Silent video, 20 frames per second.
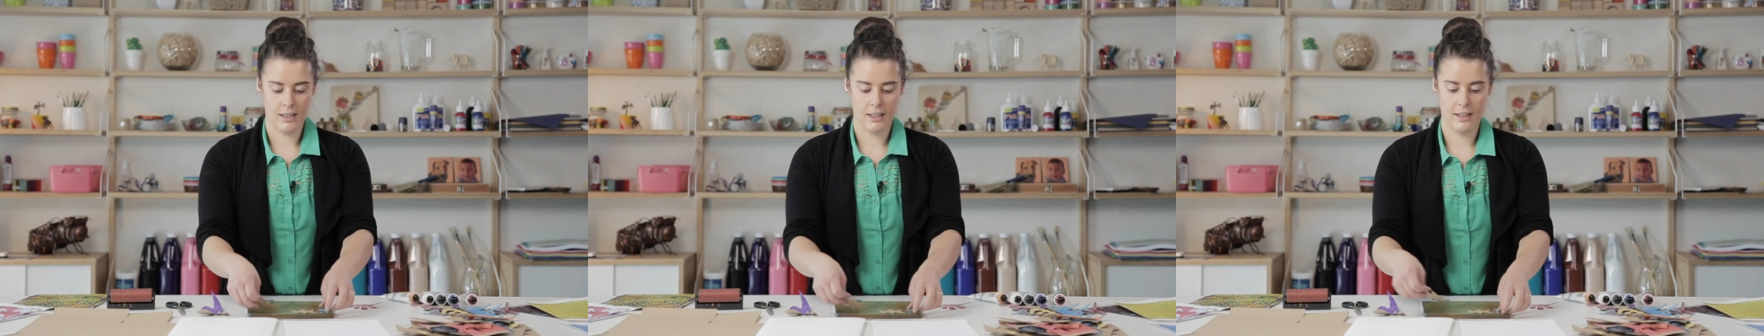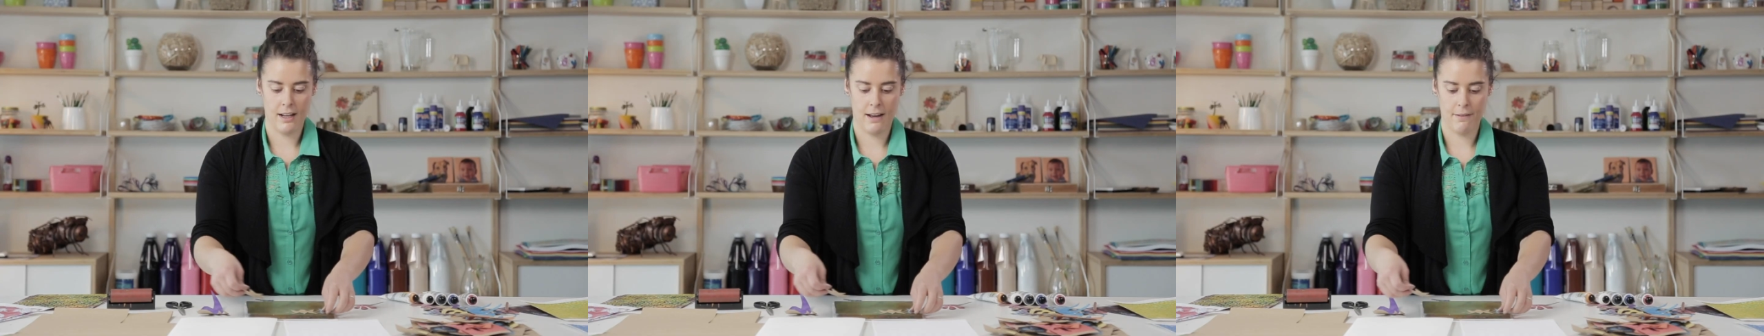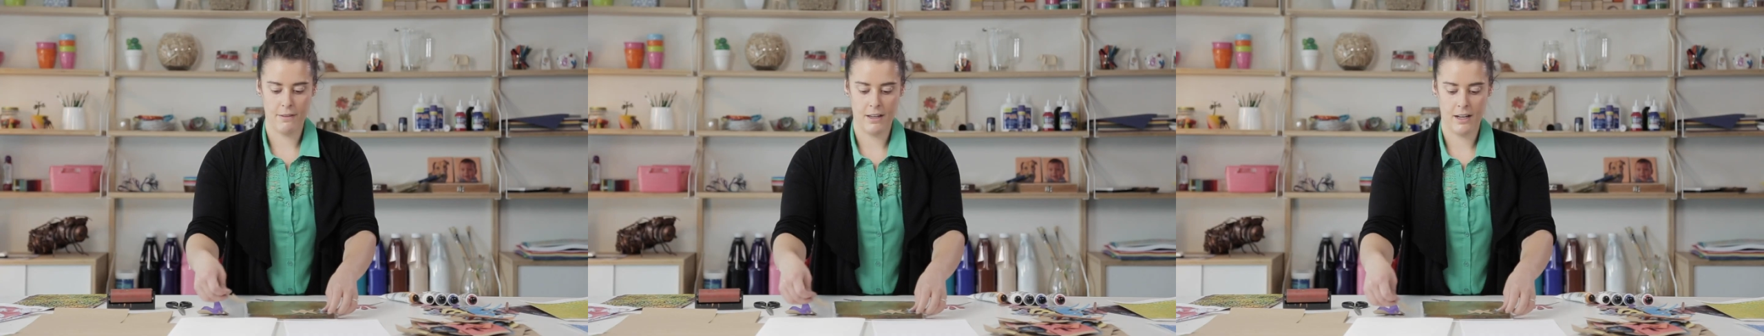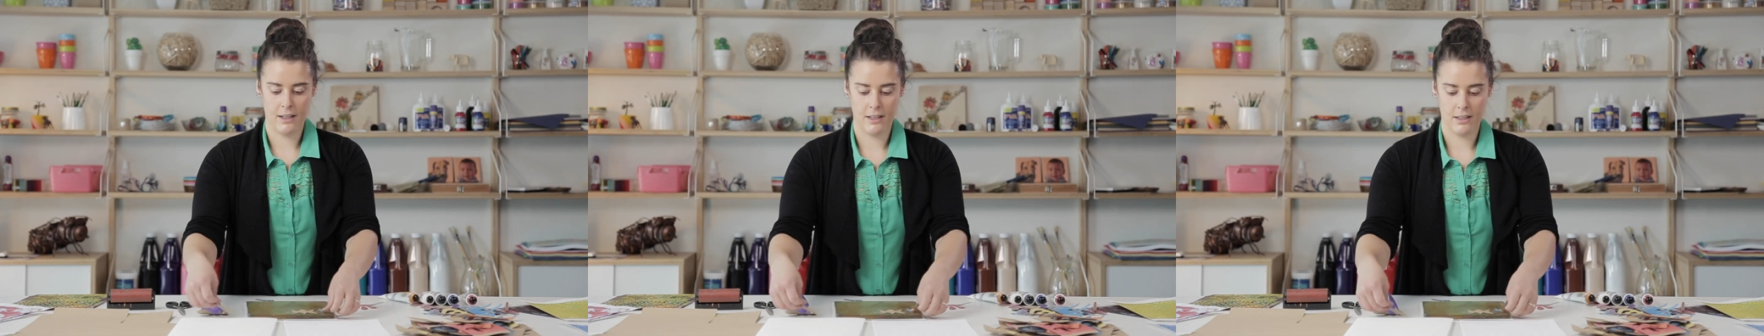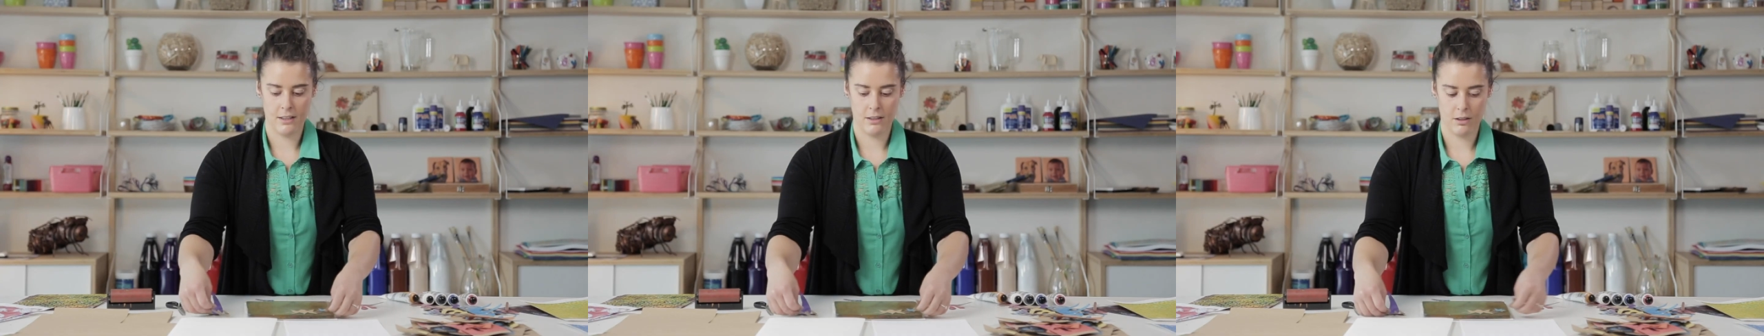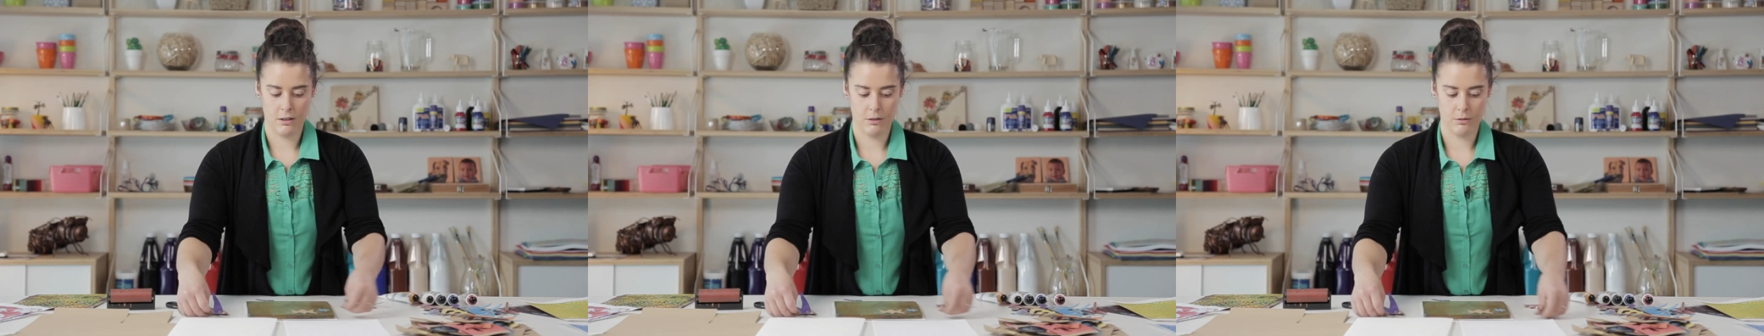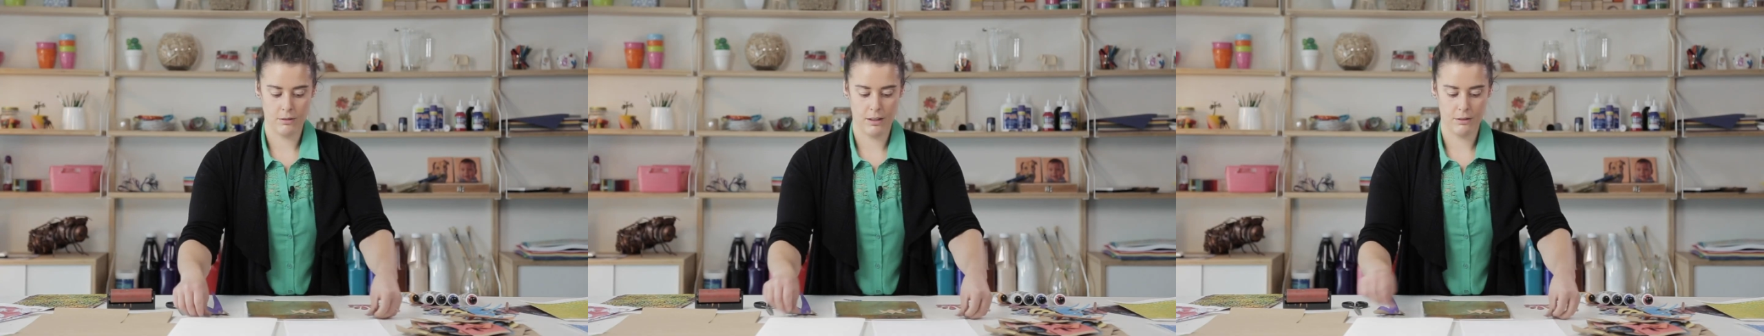and then have that as
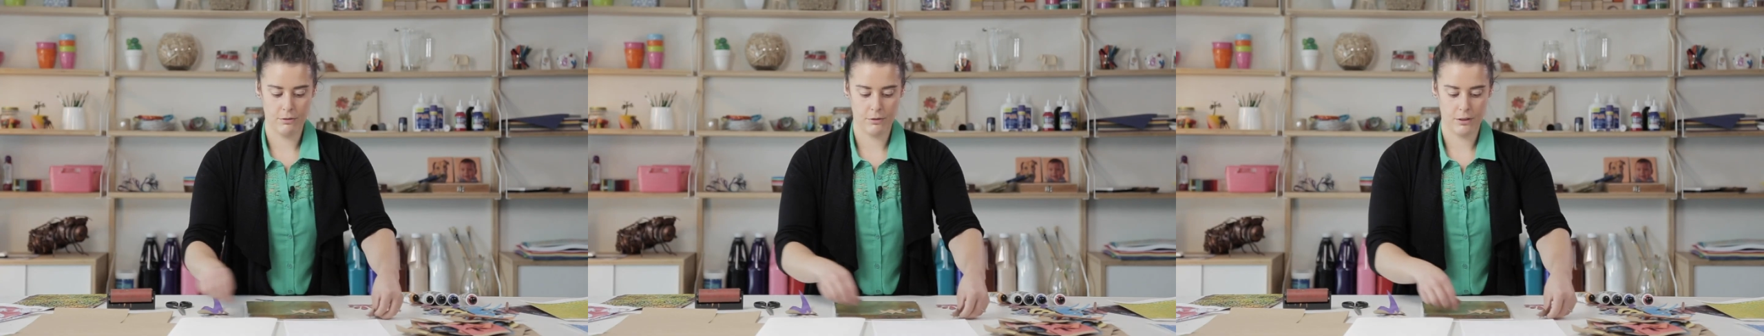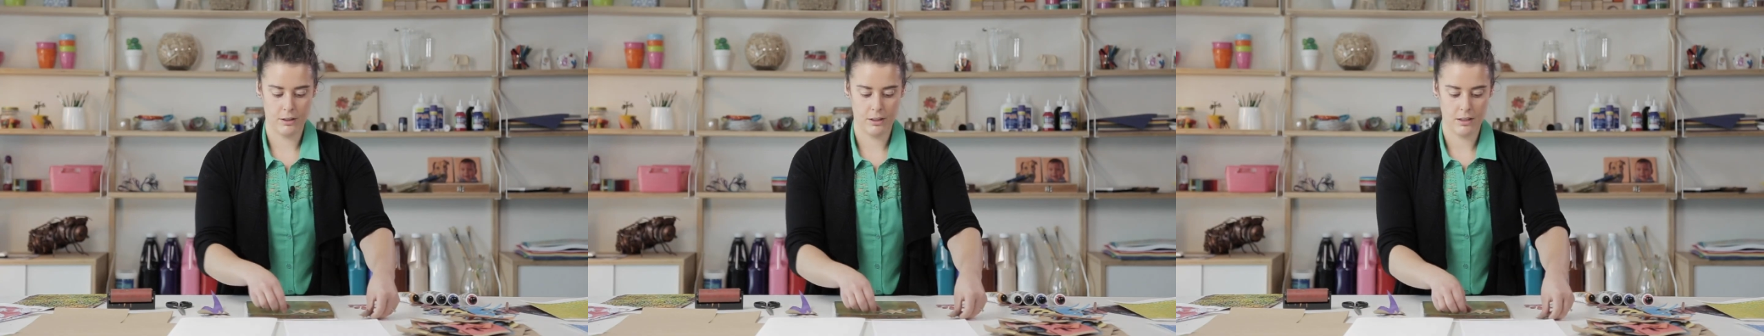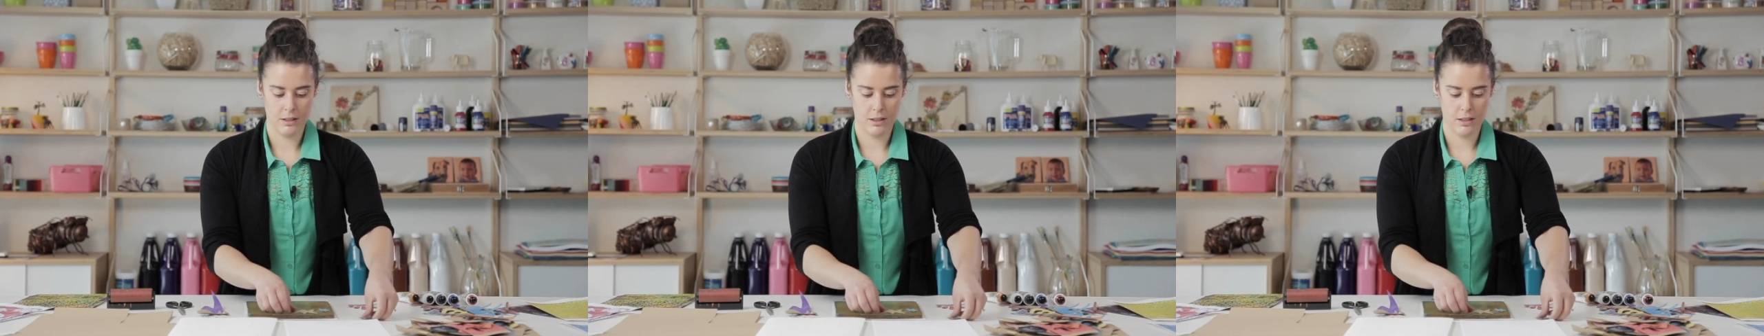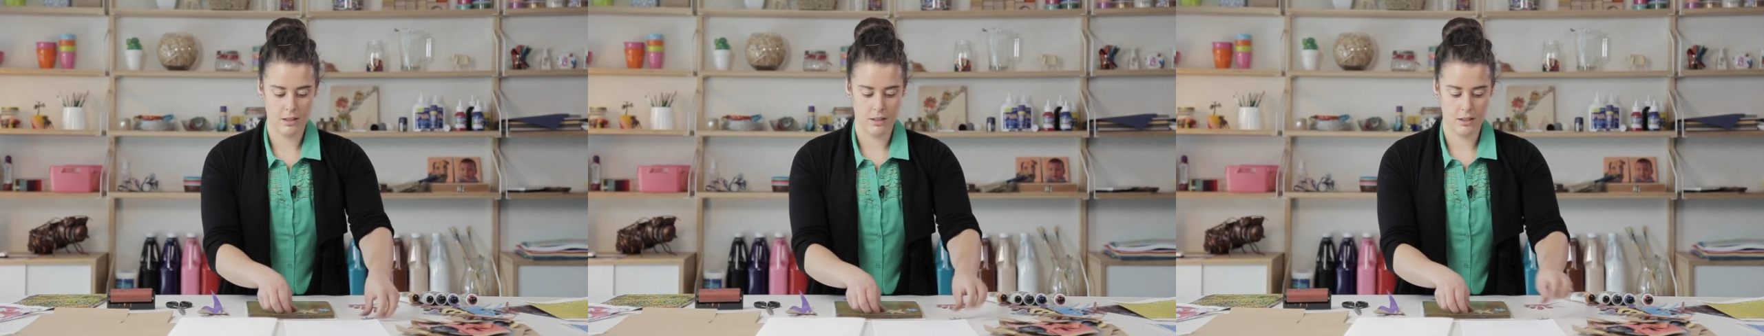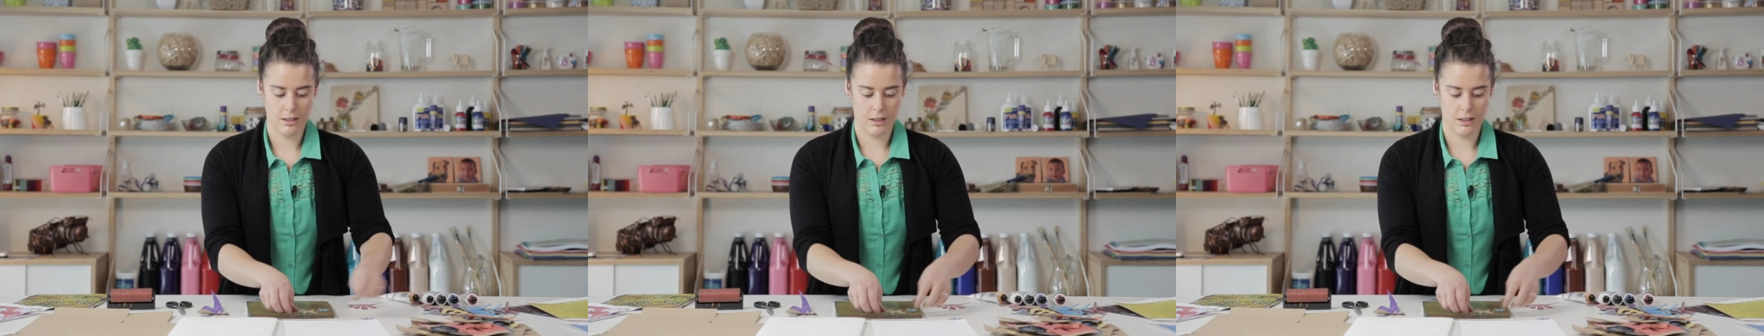a reference,